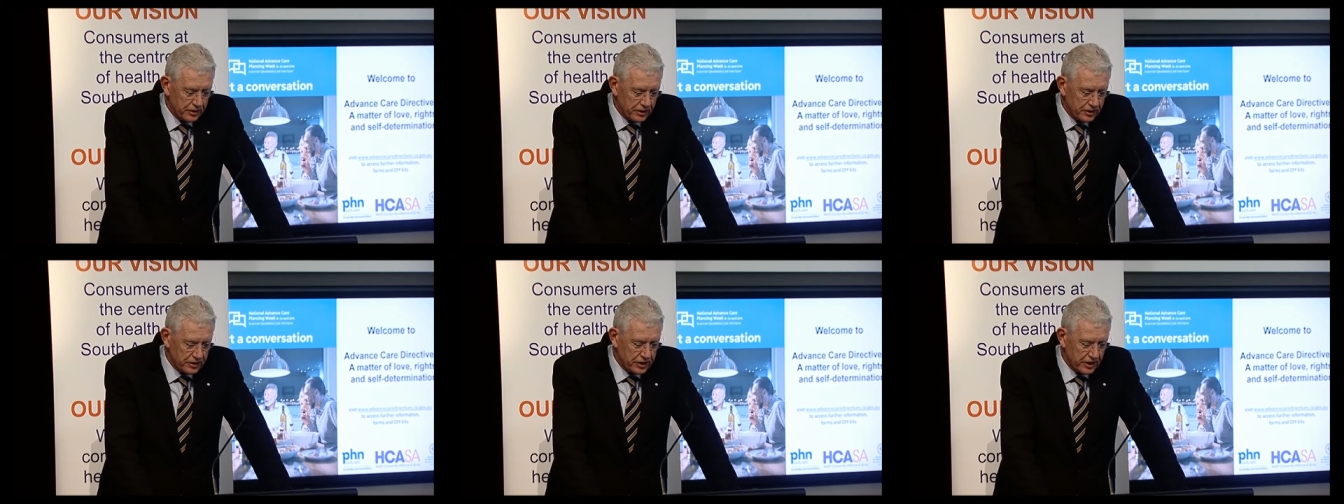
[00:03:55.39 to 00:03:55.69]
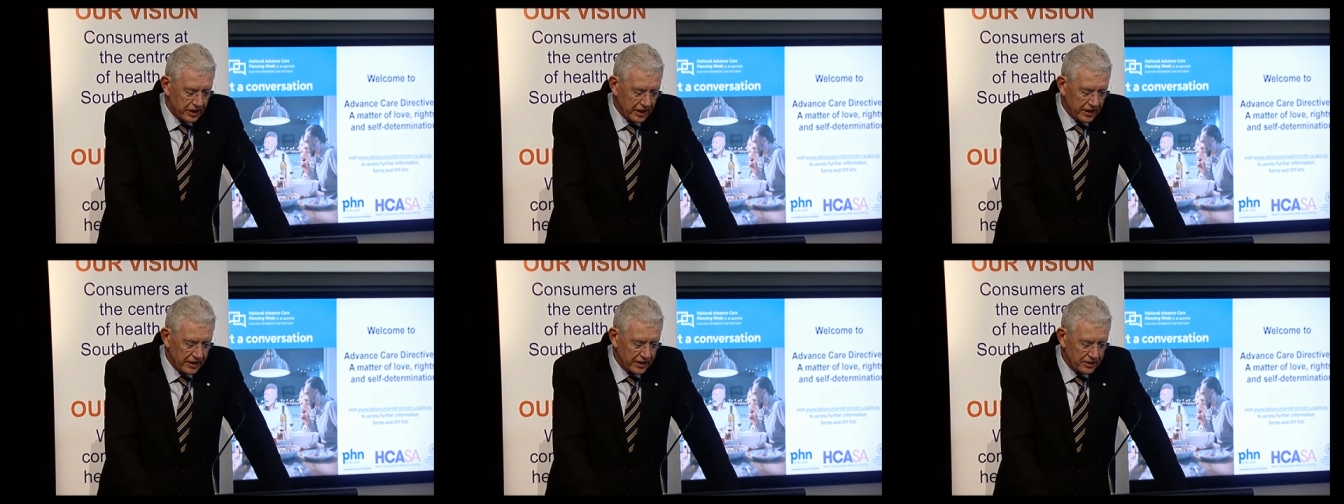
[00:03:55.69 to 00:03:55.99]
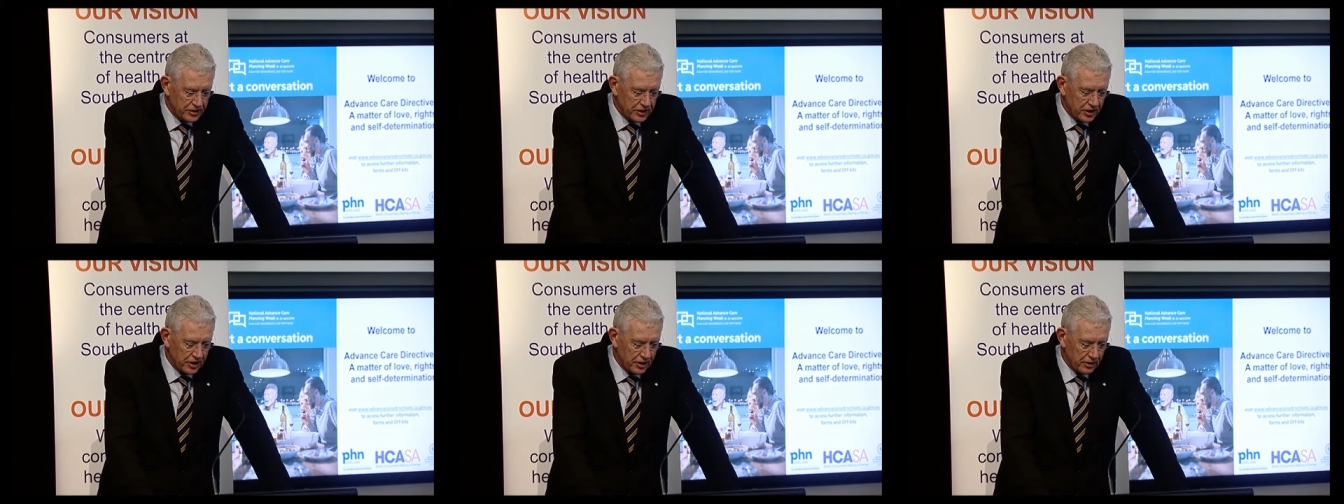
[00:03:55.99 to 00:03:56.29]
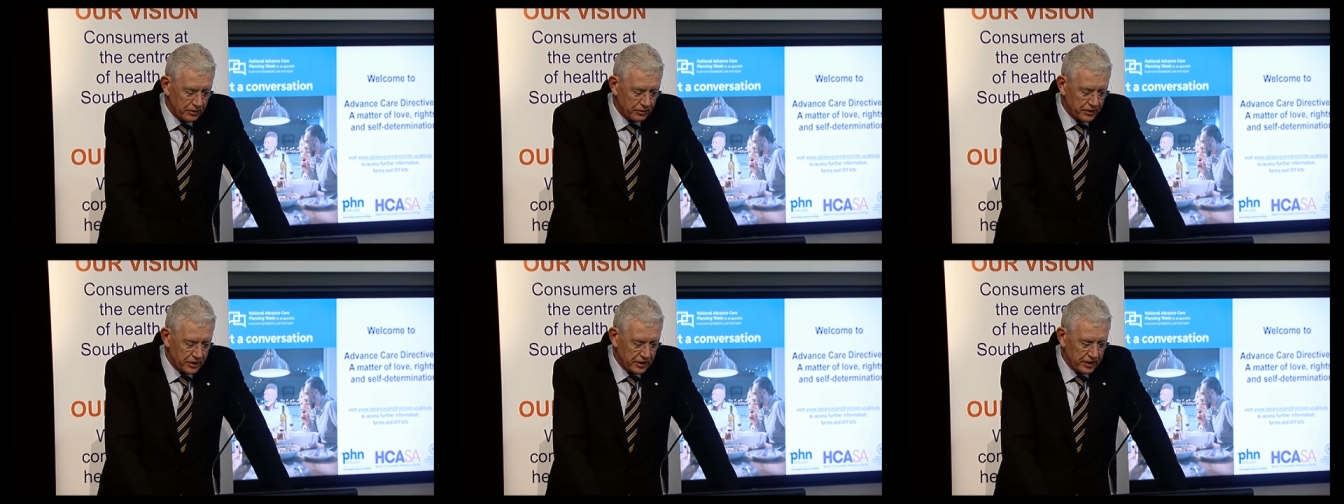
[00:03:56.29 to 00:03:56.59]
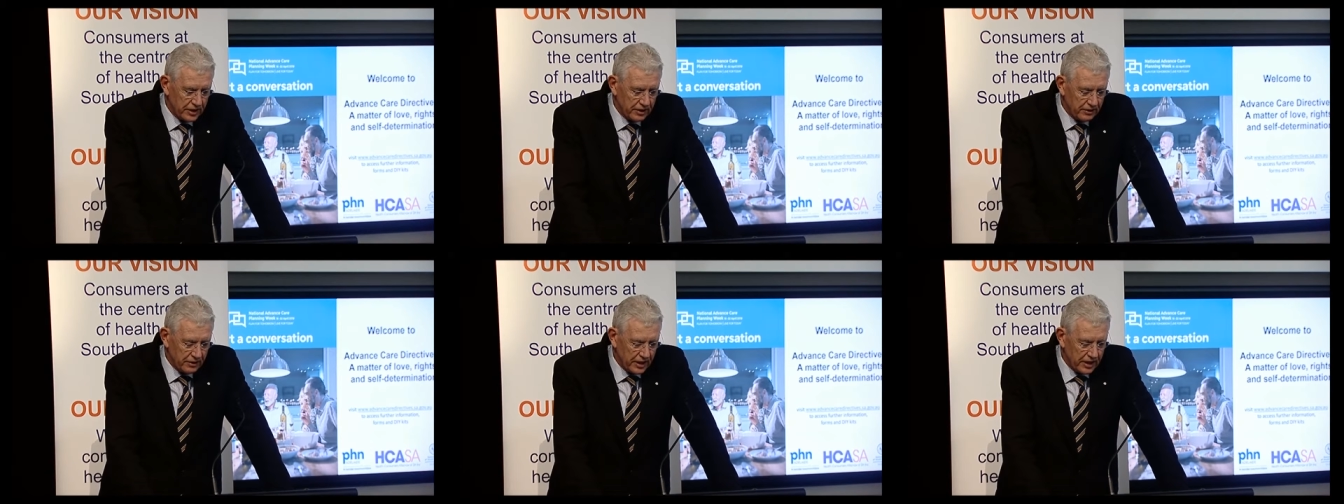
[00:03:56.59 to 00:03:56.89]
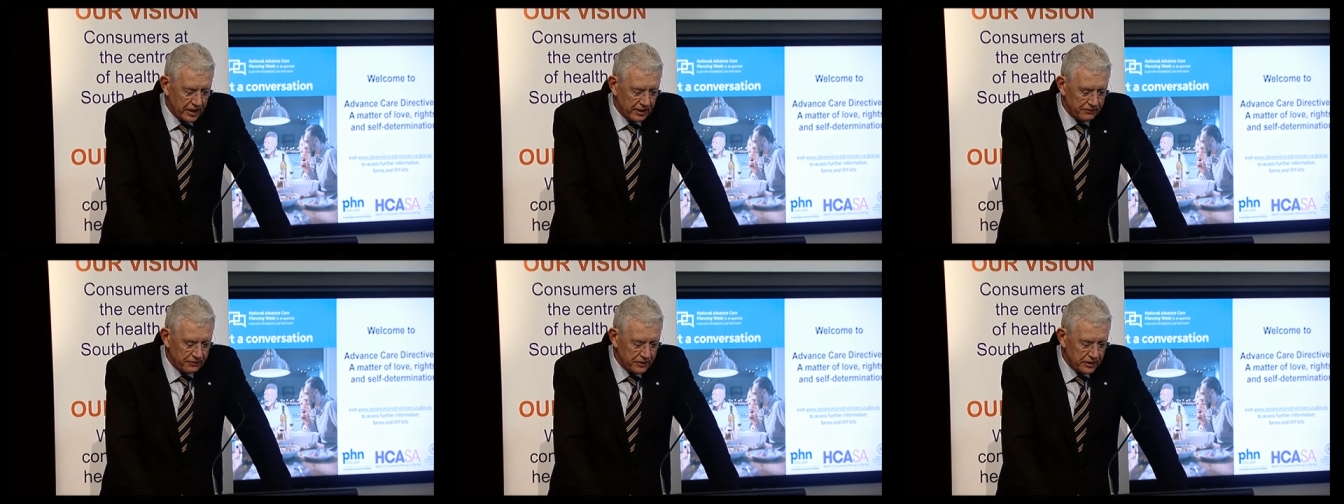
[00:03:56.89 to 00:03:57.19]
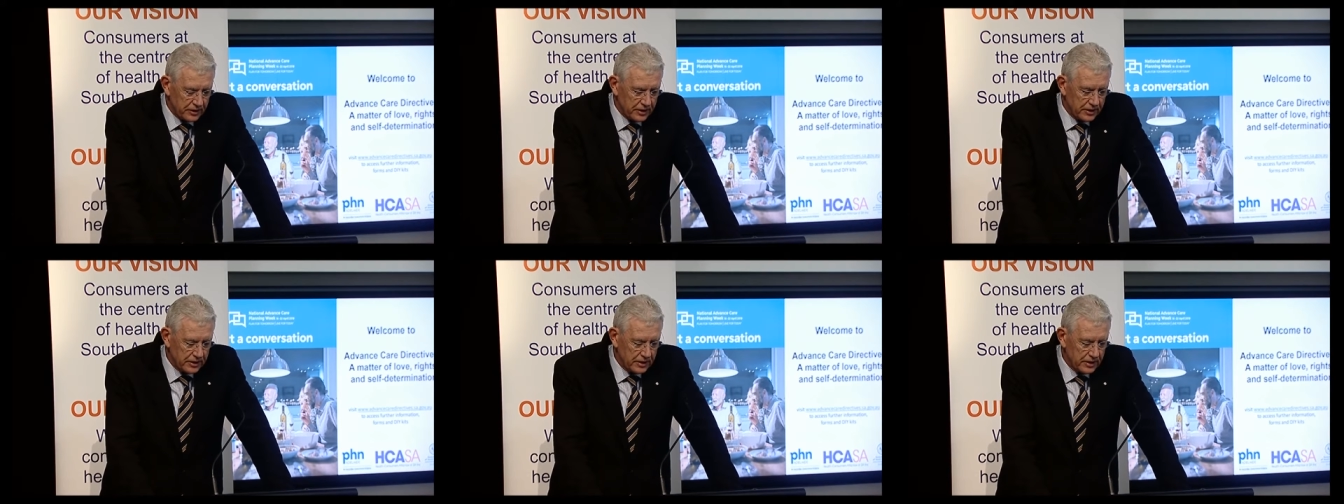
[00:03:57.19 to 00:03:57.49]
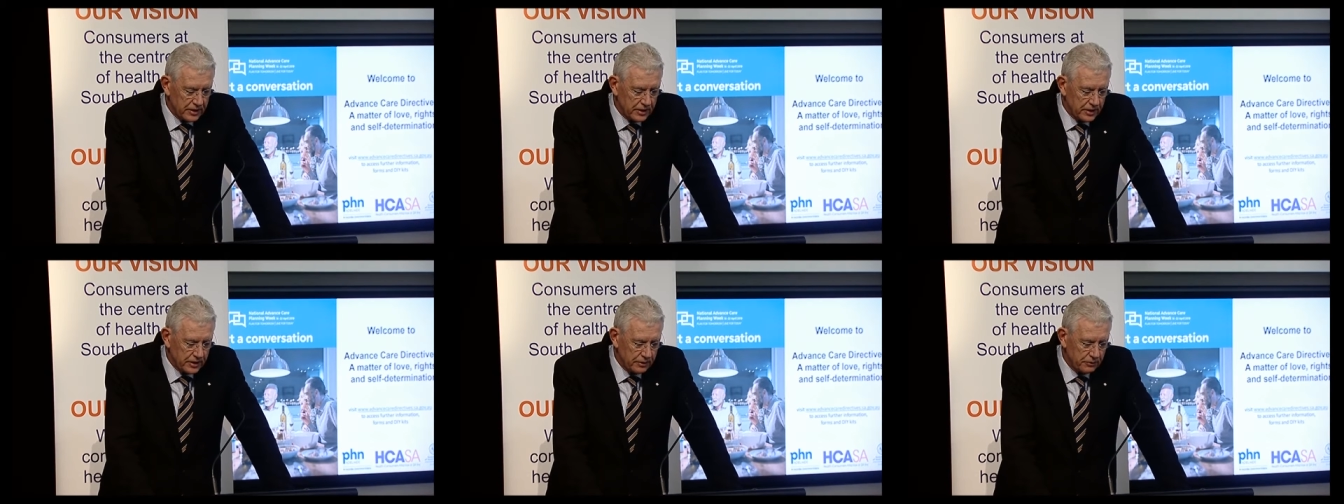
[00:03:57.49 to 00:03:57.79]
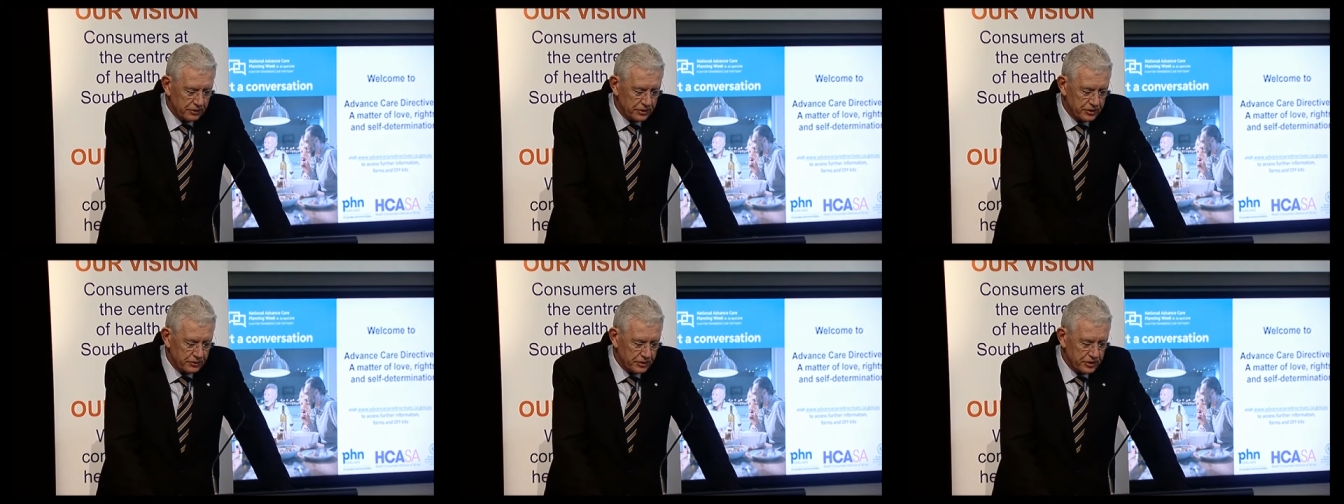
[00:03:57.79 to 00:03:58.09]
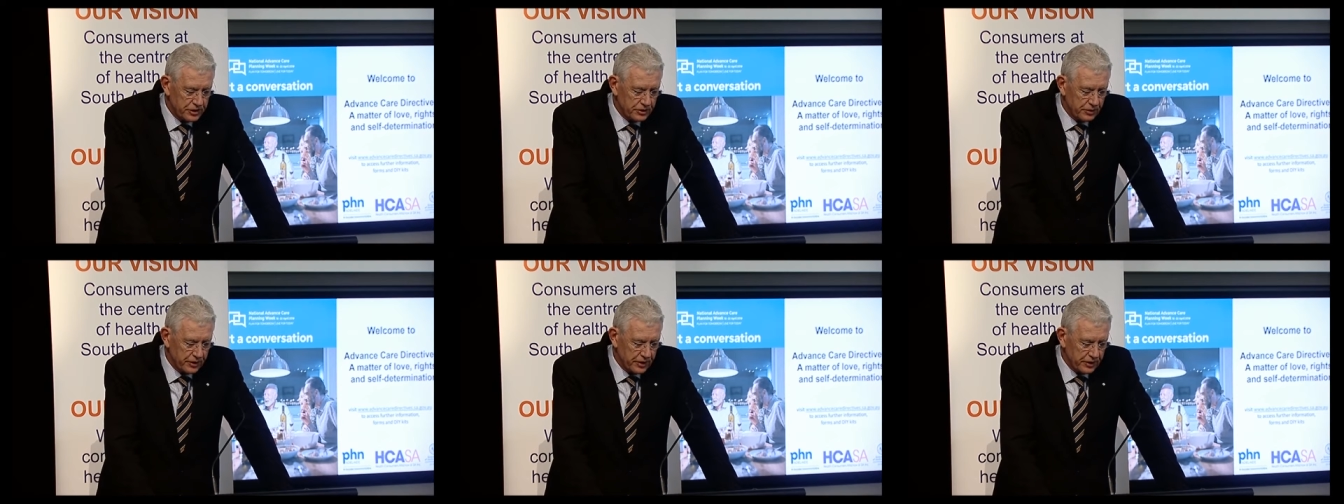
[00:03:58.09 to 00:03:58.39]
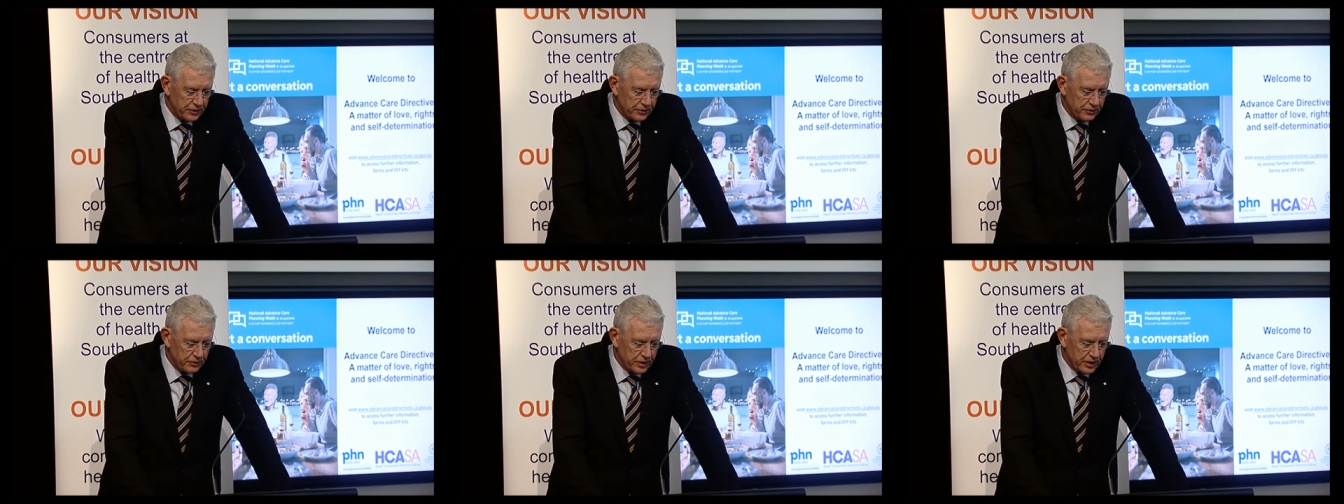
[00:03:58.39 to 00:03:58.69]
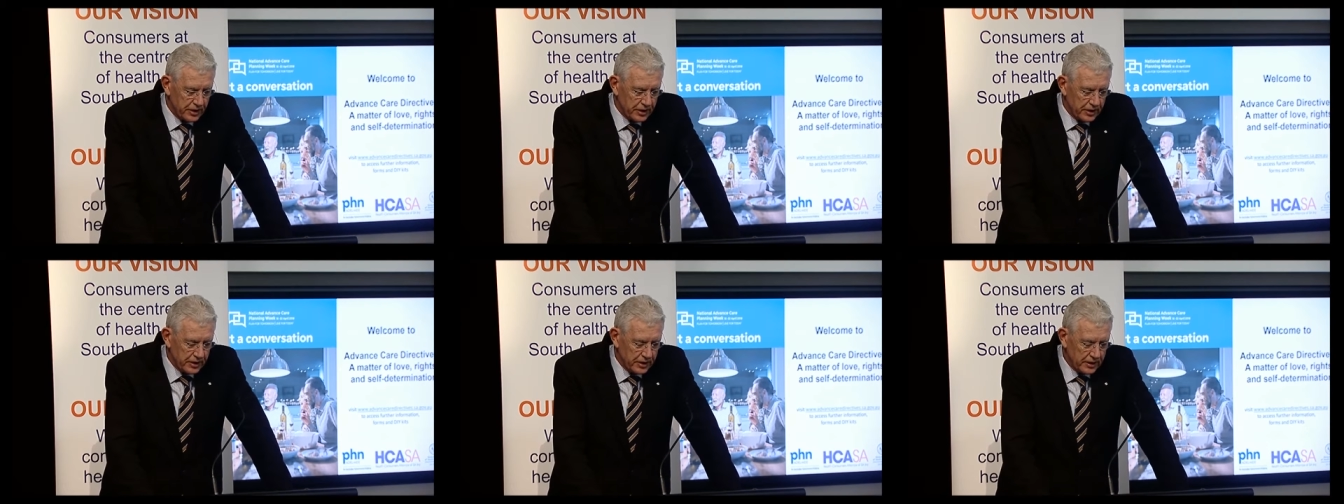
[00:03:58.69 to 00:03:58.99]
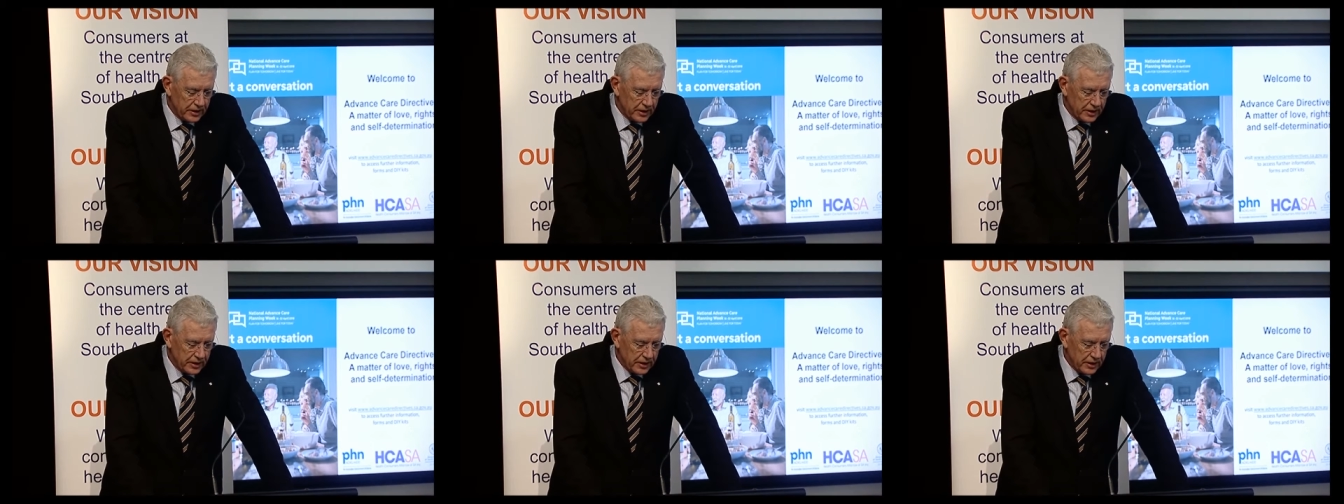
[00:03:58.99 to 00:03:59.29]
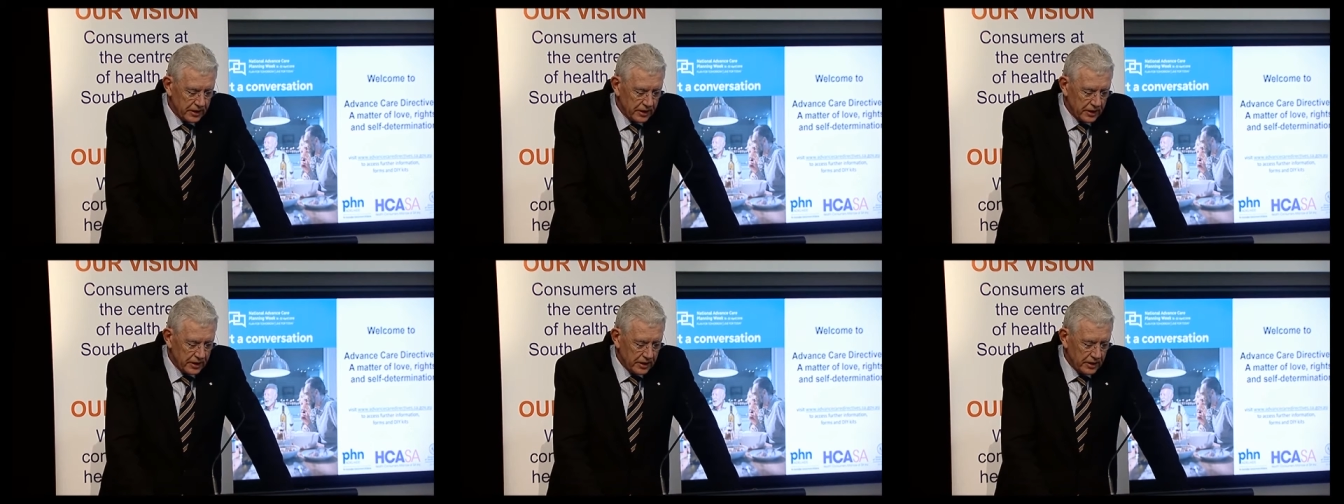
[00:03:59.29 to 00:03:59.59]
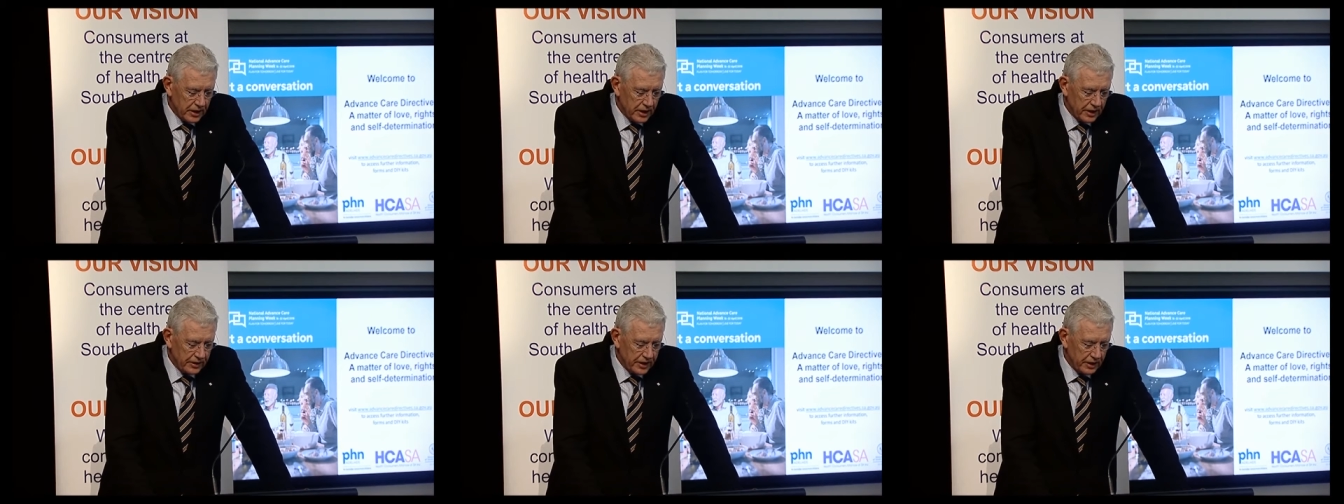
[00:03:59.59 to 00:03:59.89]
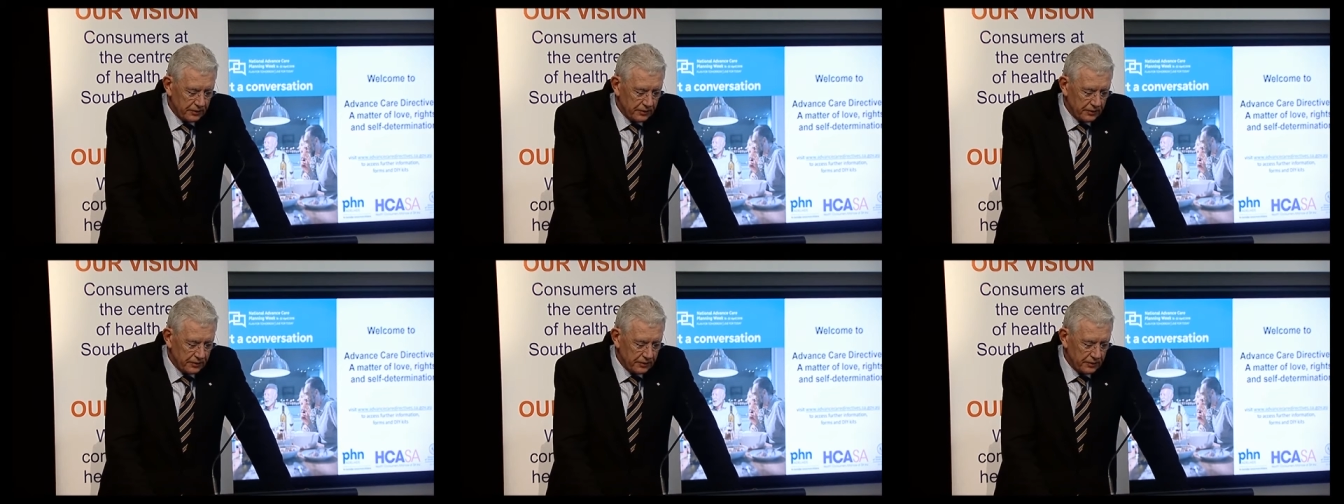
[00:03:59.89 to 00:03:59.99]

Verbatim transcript: She had a child the year after when she was 23 and that